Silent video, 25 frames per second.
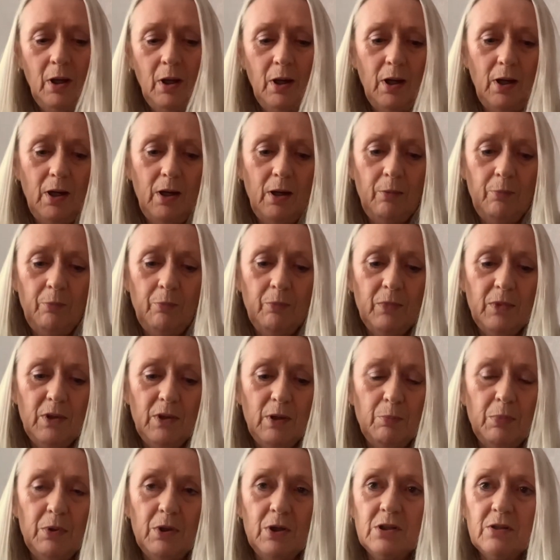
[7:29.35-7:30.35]
the
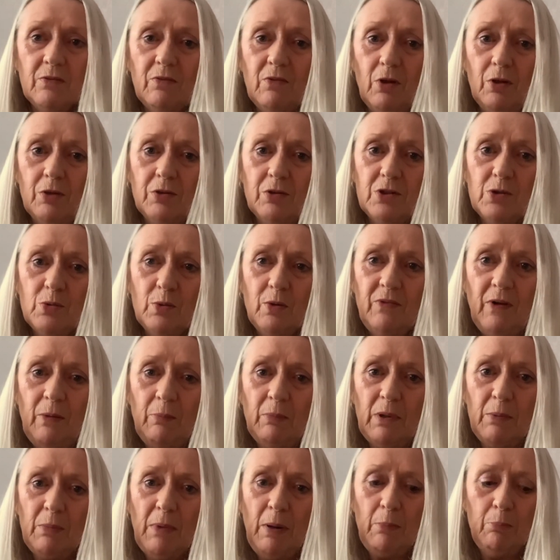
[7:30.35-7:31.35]
birds have gone to a
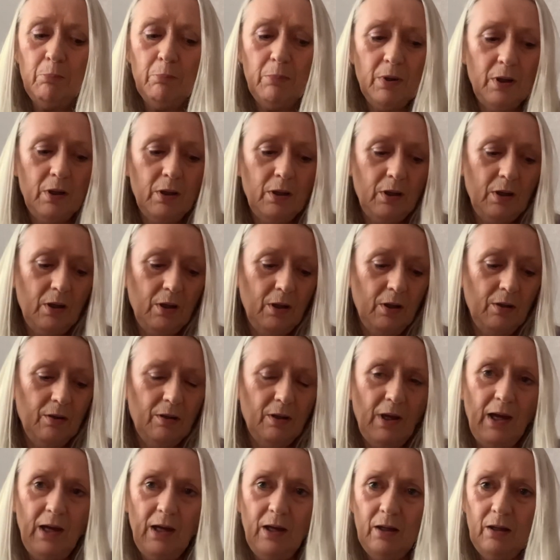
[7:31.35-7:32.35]
family member and
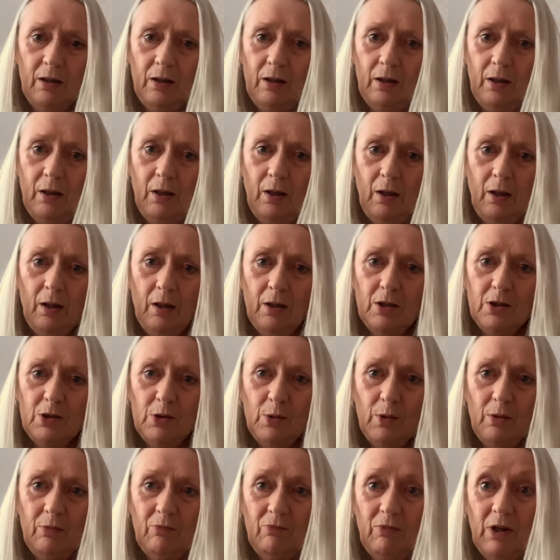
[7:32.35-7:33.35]
they're
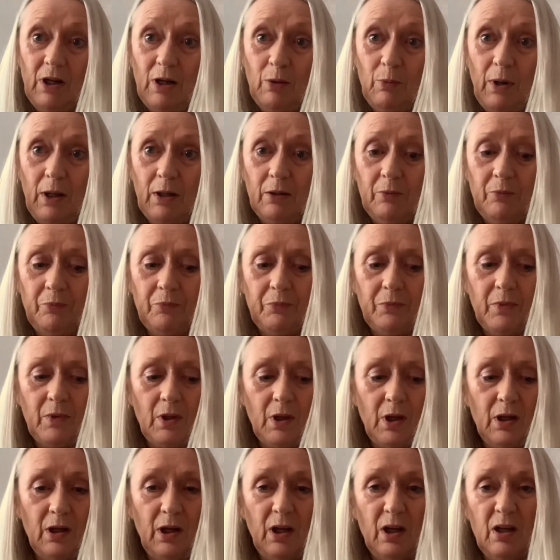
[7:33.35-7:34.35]
doing really well,
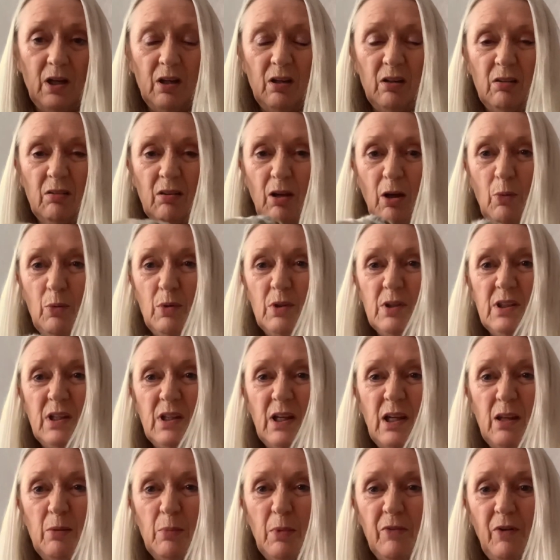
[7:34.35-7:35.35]
and I can go and see
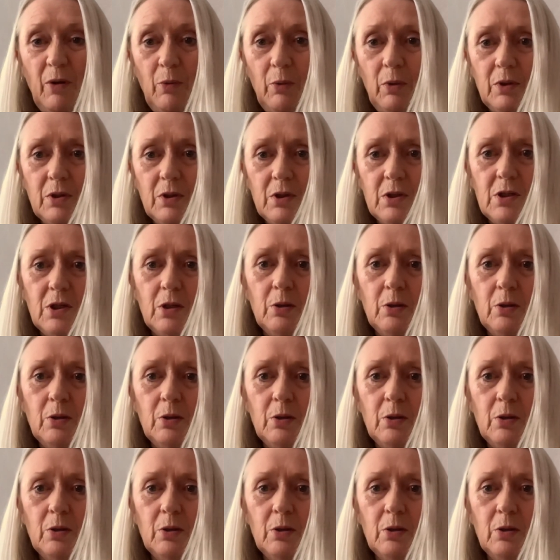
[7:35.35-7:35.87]
them if I want